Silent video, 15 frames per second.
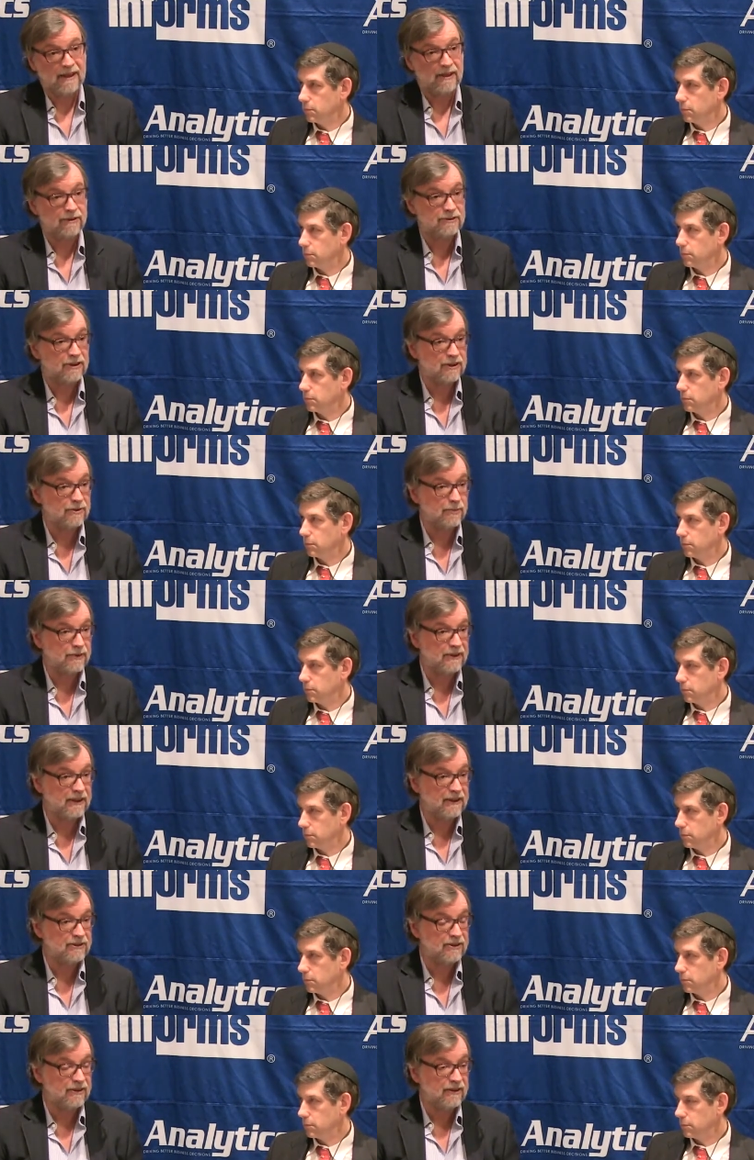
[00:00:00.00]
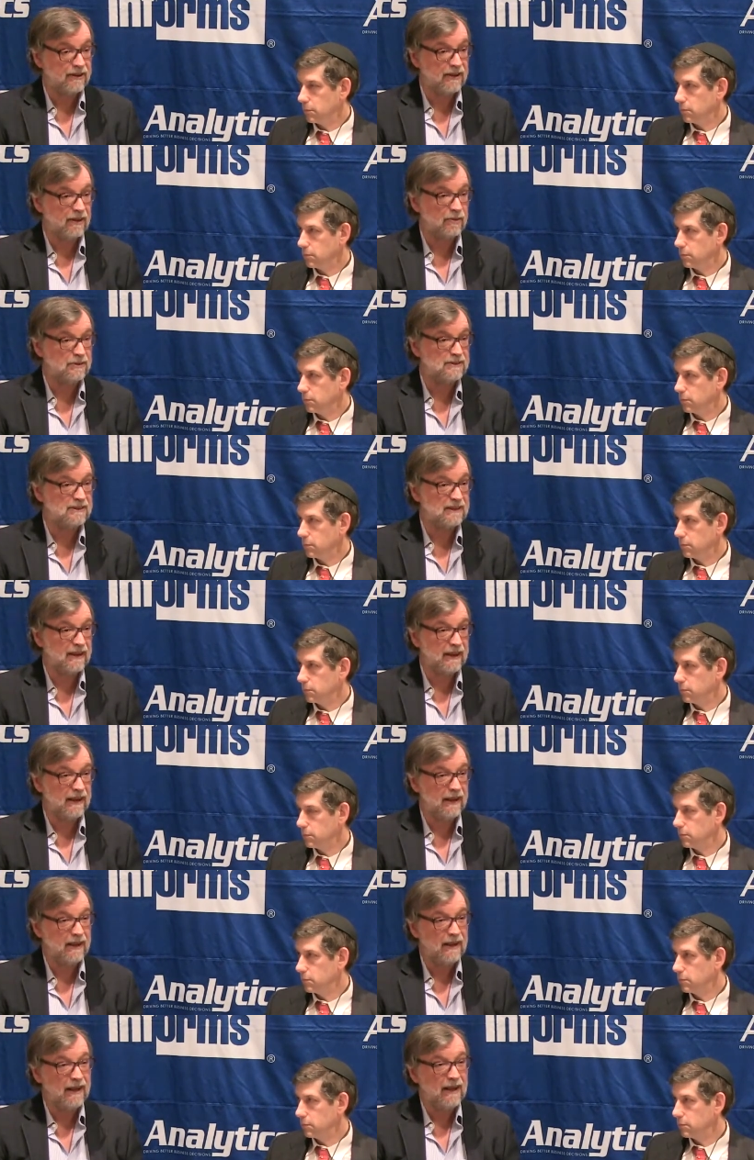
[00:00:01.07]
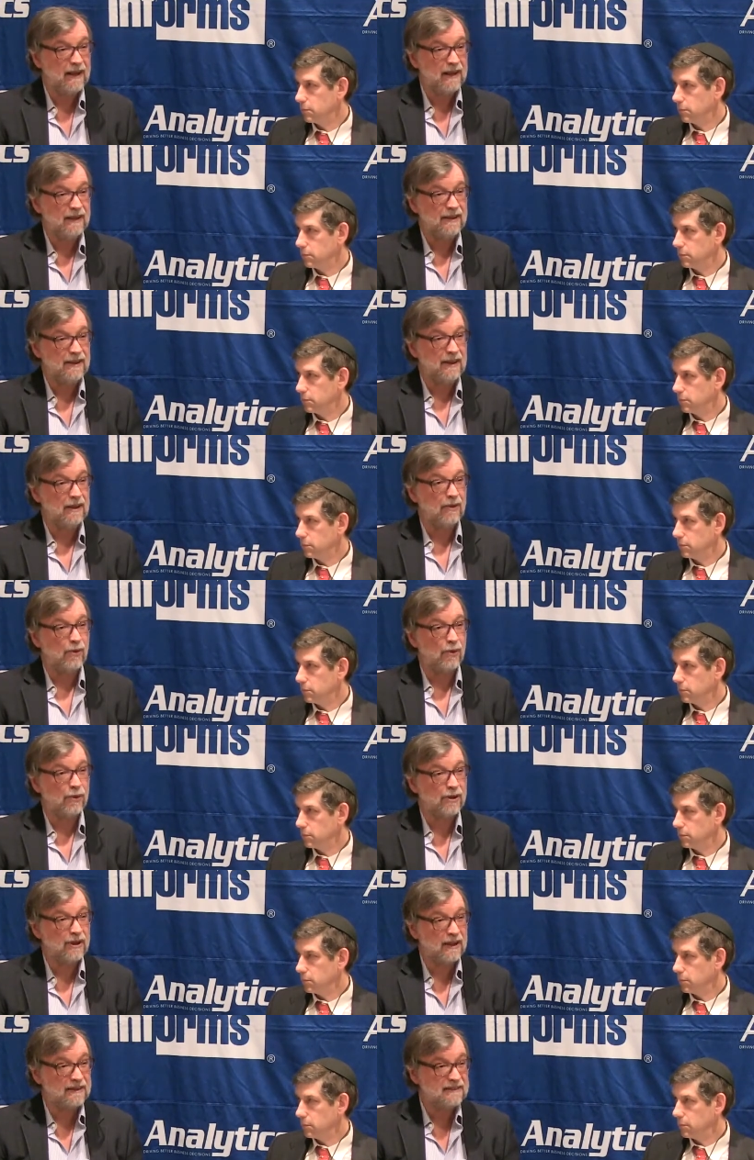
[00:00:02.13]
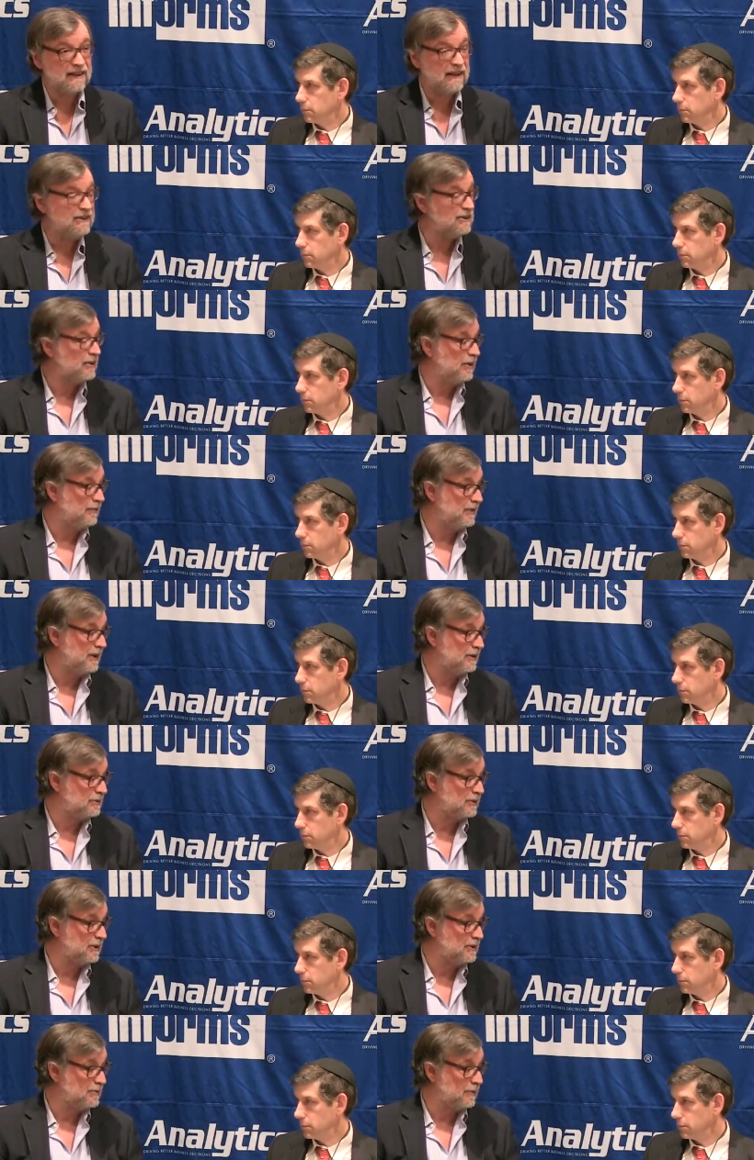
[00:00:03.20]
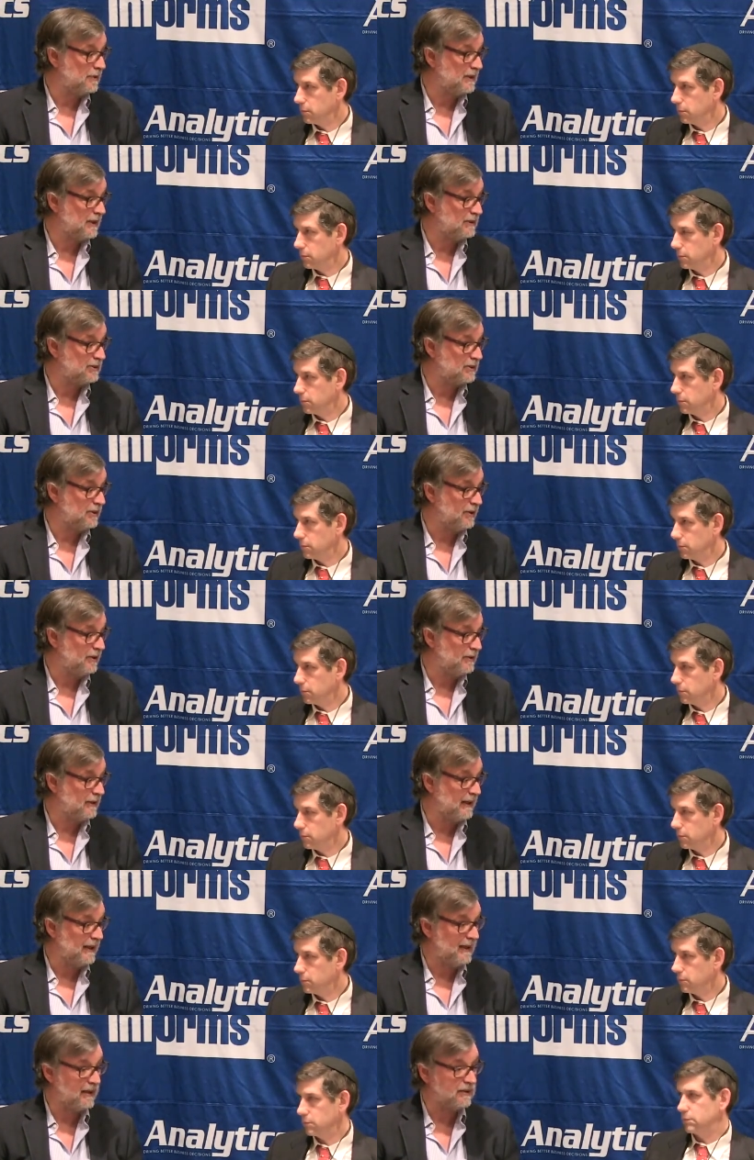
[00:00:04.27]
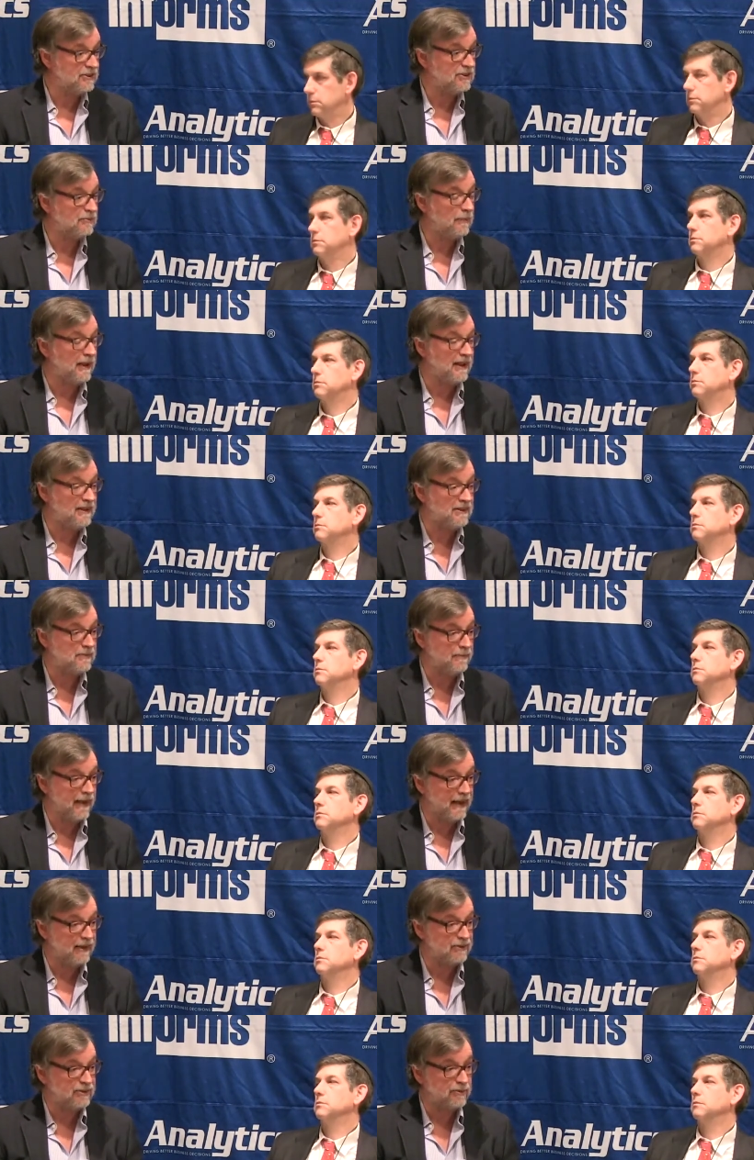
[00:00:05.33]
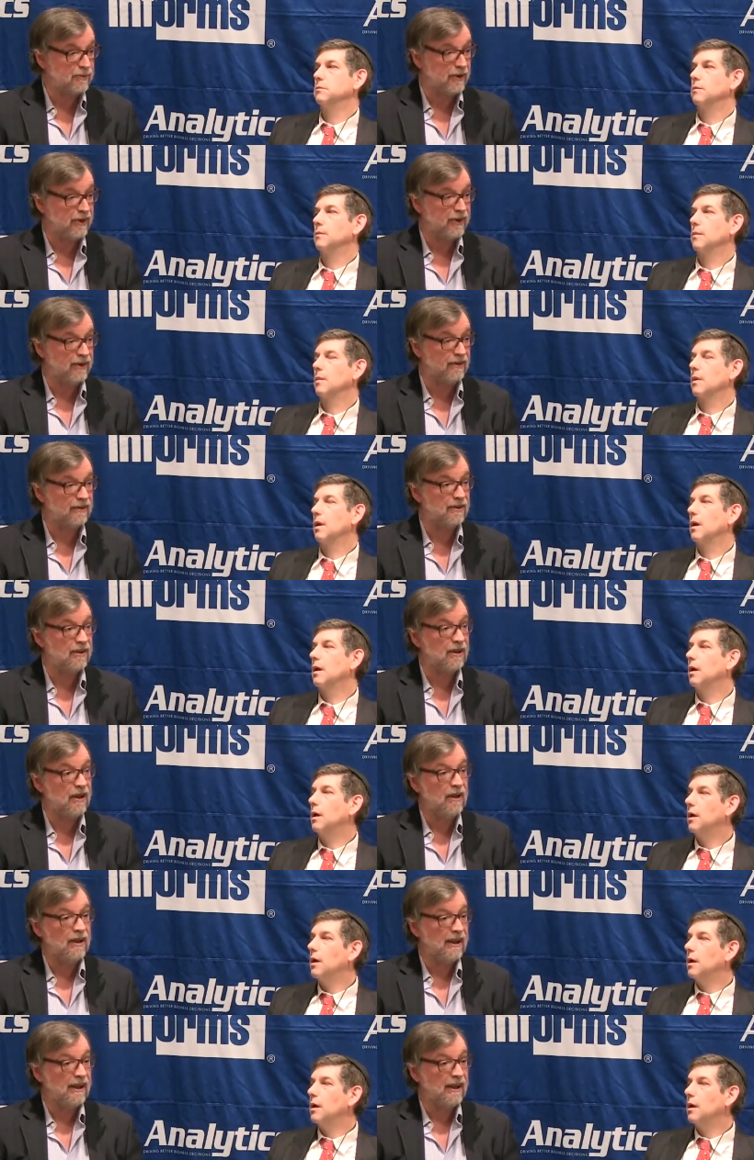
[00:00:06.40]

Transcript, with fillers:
Speaker 1: air transportation, and I would say the organization of air transportation, airspace management,